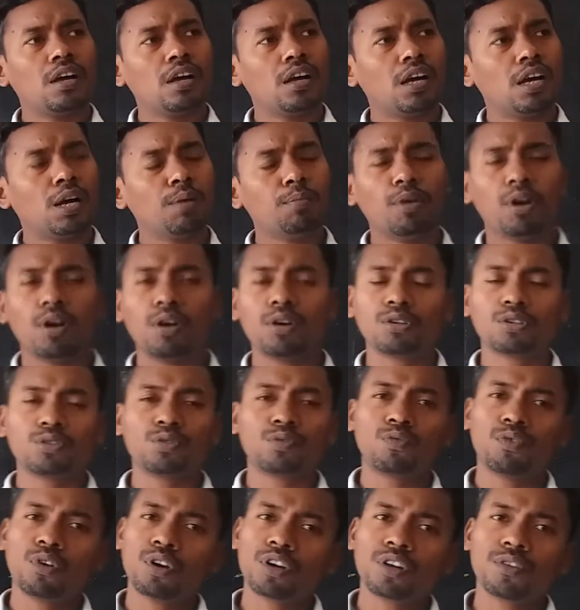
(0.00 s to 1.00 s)

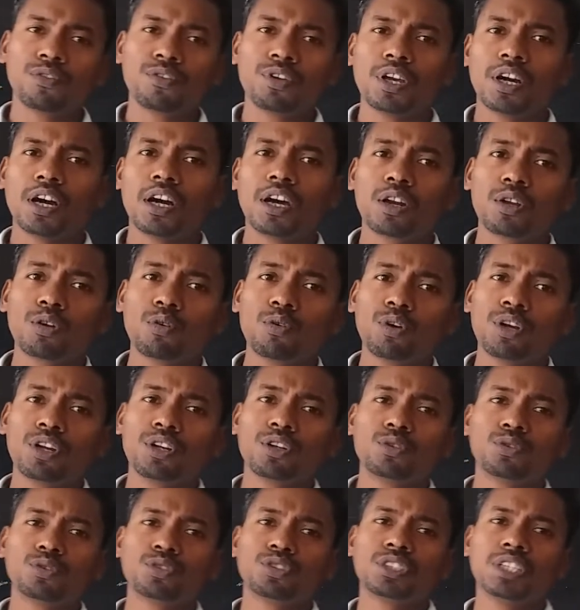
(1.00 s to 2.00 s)
about what we are going
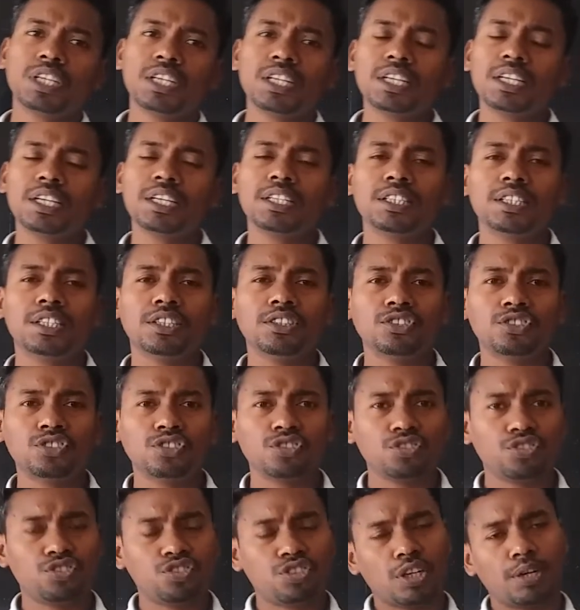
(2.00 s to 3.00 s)
to study in this
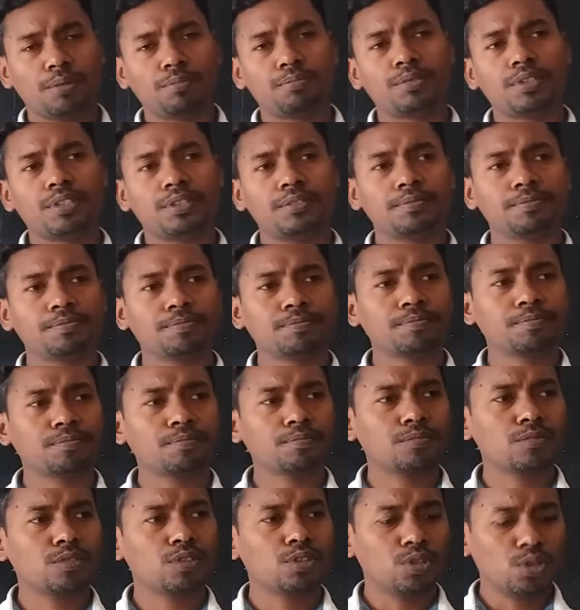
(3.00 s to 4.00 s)
chapter.
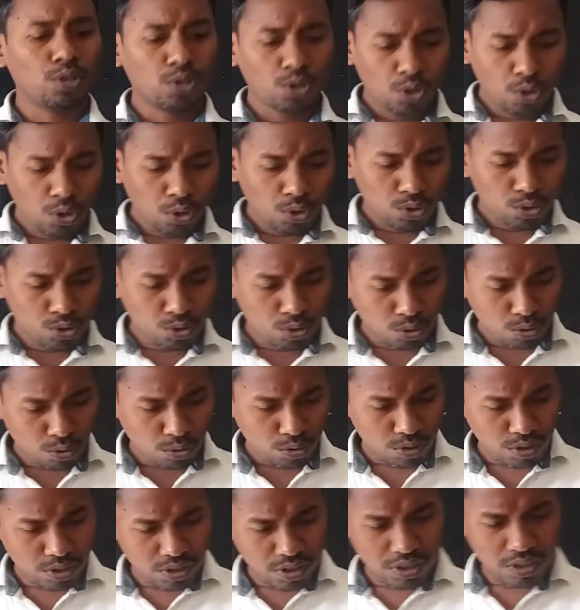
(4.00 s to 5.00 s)

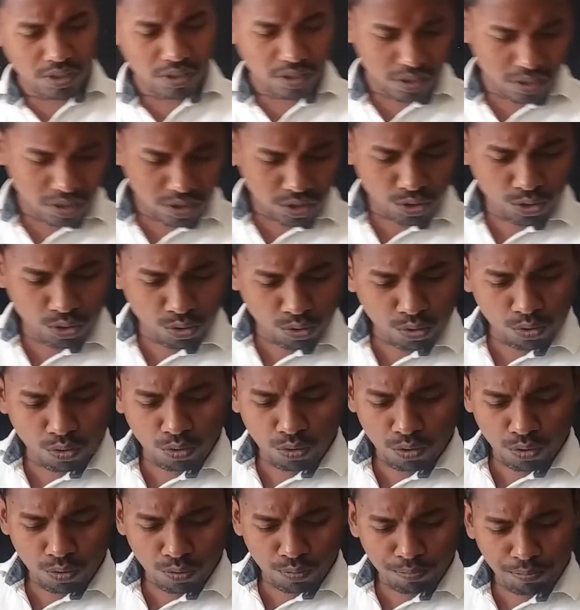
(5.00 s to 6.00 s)
So you
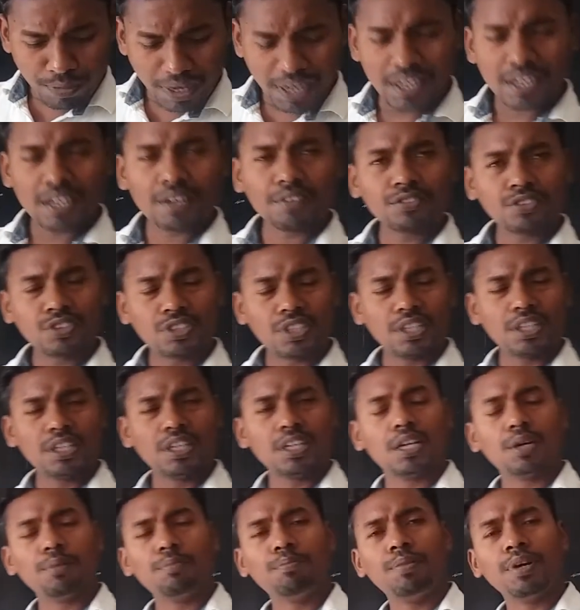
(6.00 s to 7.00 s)
might have studied
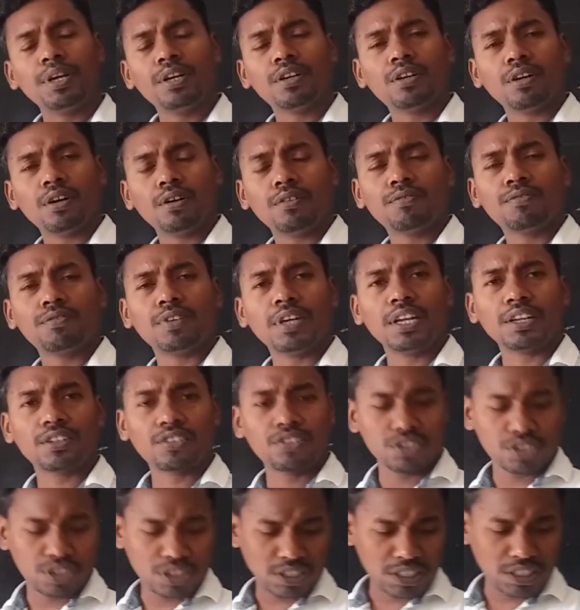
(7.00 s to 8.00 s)
a bit of
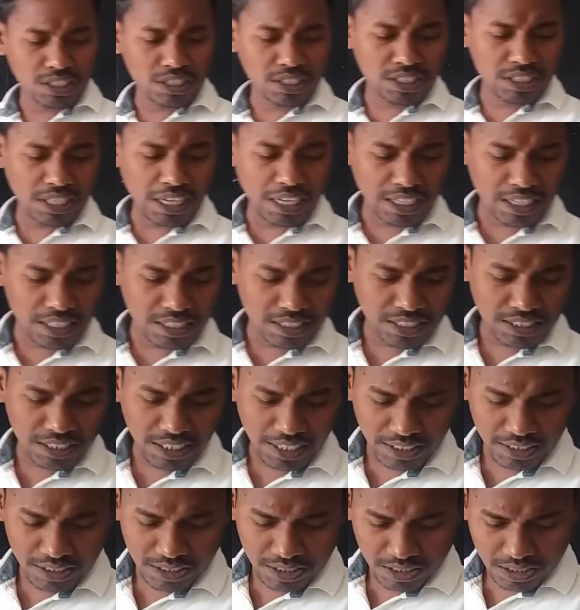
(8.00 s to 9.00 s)
electricity in standard
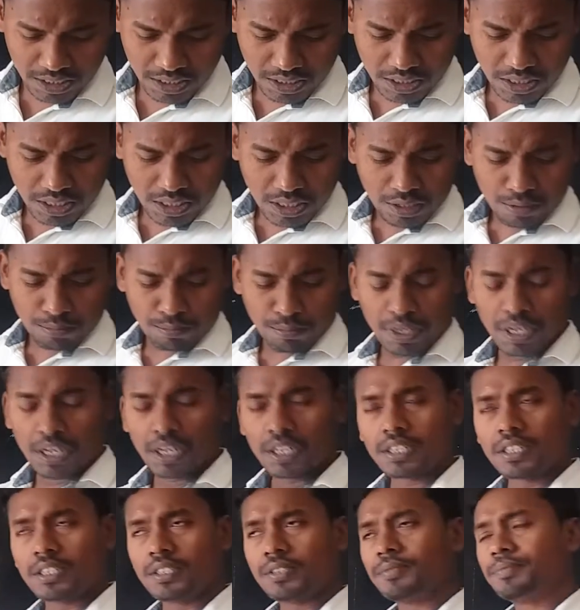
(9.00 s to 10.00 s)
6,
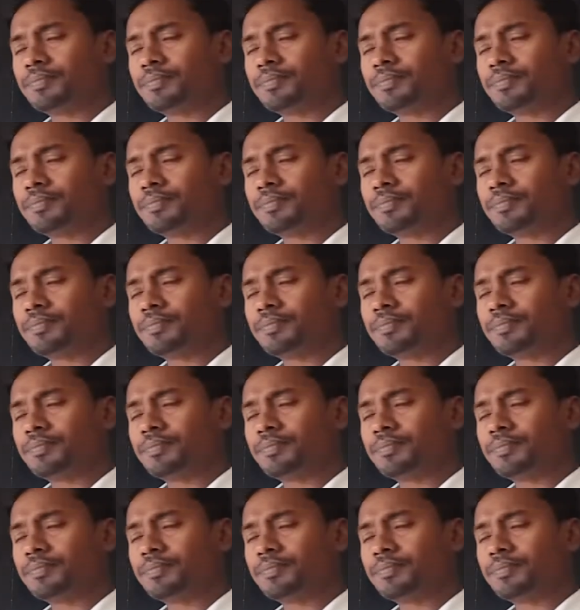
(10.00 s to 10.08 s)
but